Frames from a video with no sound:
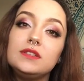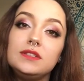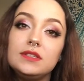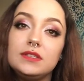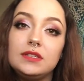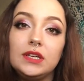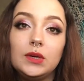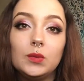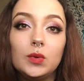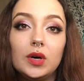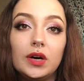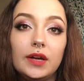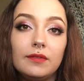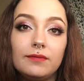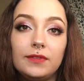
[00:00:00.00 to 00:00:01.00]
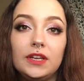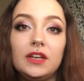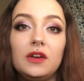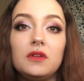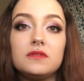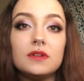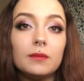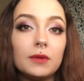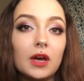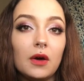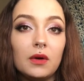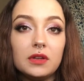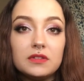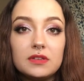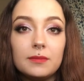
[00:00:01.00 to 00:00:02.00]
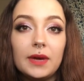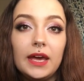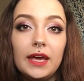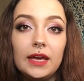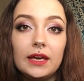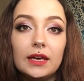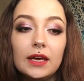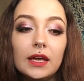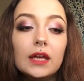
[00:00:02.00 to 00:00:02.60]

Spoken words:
to see what videos I'm going to make